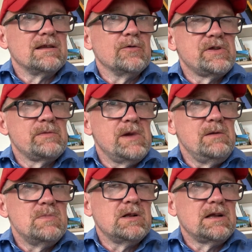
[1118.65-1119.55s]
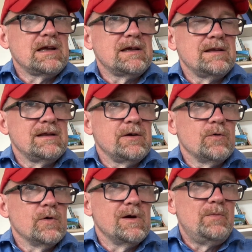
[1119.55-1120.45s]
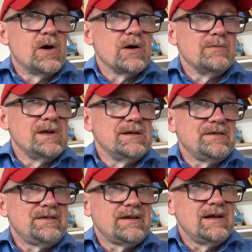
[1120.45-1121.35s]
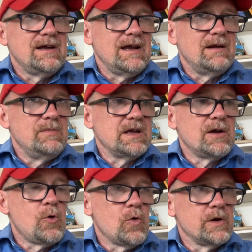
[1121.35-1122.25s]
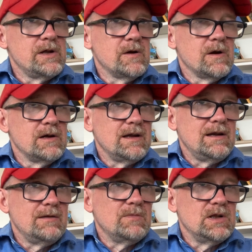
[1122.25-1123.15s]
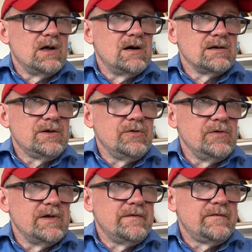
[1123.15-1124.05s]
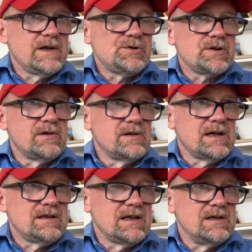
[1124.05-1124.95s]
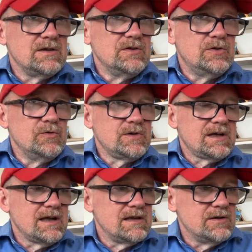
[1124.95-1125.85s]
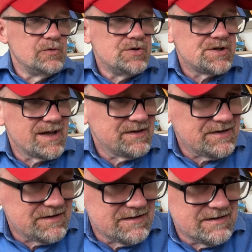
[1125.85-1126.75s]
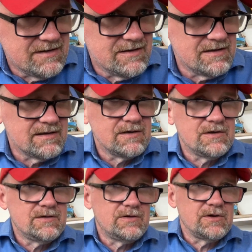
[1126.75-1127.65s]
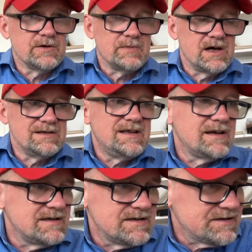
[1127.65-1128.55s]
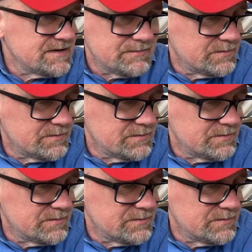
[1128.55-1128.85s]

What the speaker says: There was a main building, and then there were apartments and a big courtyard, and it belonged to the fictional, I think, Duke and Duchesse de Guermantes.